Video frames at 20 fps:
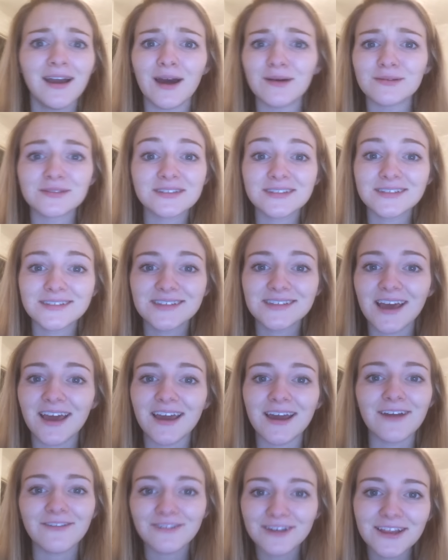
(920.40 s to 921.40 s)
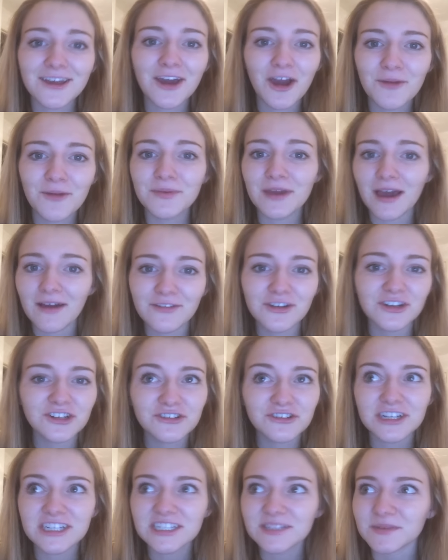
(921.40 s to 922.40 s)
I was going to say, I really hope you have a good
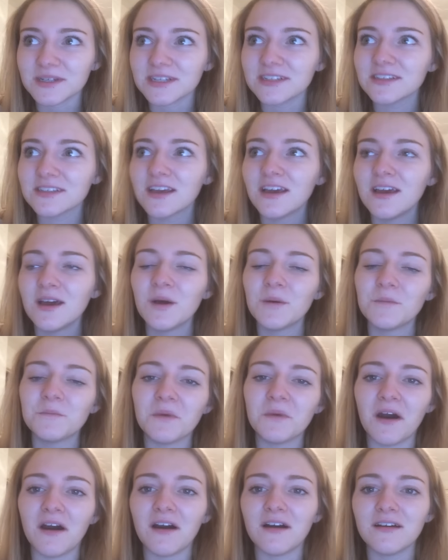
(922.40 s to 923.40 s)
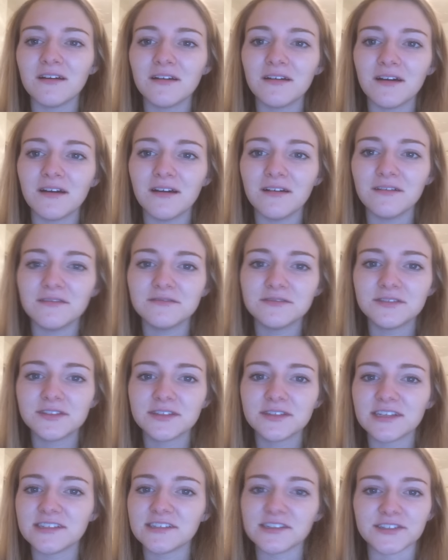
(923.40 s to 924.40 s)
Christmas, but
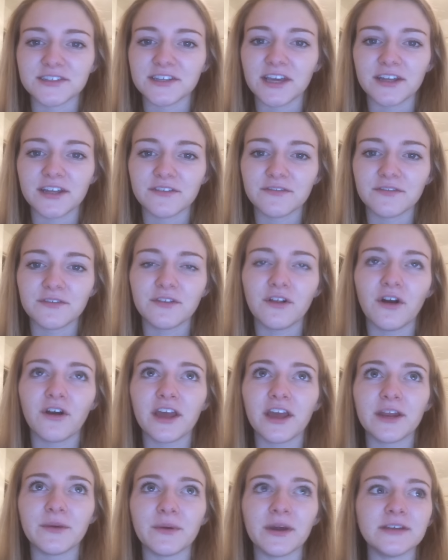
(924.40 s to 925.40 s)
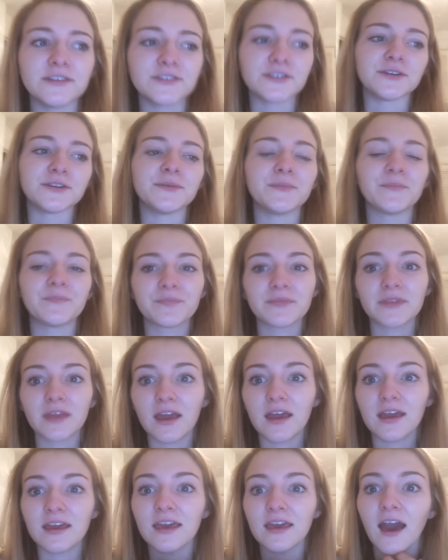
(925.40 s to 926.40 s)
this isn't the end of the vlog anyway, so
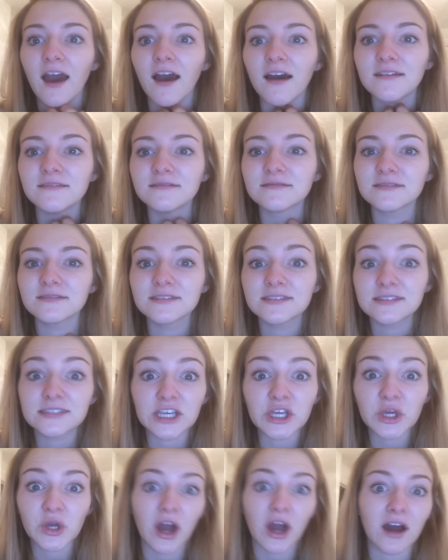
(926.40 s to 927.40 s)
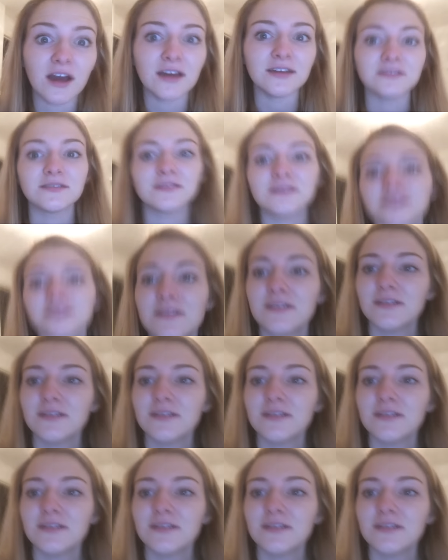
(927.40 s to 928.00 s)
yeah. See you guys.